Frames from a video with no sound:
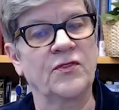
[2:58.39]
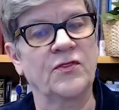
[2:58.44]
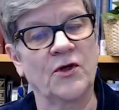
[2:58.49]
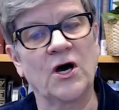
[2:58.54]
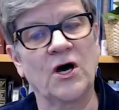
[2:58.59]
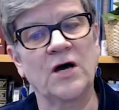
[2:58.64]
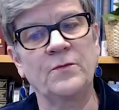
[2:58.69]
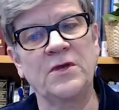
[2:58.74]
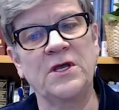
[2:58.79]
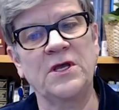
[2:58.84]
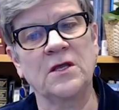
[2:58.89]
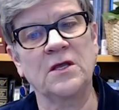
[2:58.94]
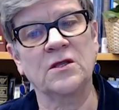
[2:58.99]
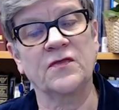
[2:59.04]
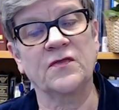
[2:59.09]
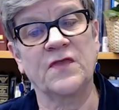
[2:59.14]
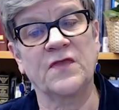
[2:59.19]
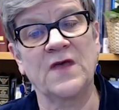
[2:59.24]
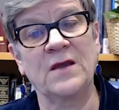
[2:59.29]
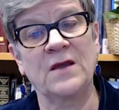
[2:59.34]
thought being
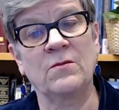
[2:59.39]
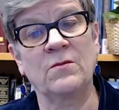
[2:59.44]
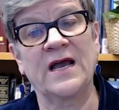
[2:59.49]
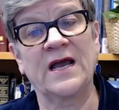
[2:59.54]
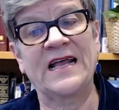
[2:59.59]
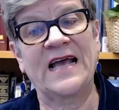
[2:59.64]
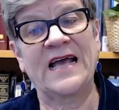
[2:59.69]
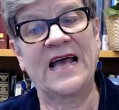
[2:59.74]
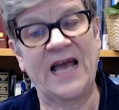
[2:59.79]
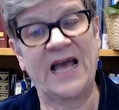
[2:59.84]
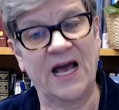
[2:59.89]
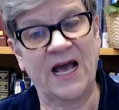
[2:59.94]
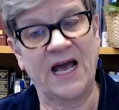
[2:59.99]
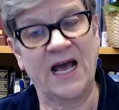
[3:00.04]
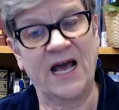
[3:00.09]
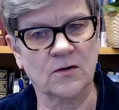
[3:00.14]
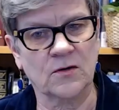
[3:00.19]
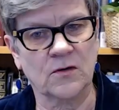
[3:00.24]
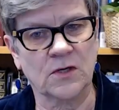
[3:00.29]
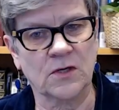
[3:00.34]
that they might ask
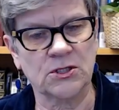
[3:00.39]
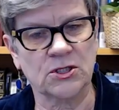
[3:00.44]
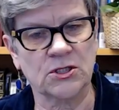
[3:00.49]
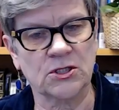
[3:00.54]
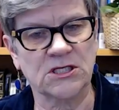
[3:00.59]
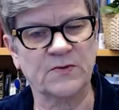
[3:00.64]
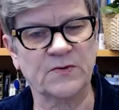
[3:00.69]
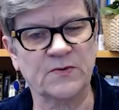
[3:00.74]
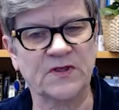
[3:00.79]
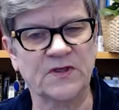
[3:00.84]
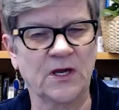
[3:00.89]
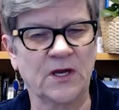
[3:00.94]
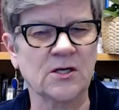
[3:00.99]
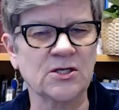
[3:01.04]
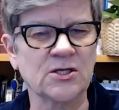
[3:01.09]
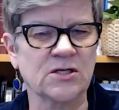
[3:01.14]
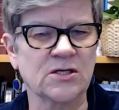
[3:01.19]
different questions, but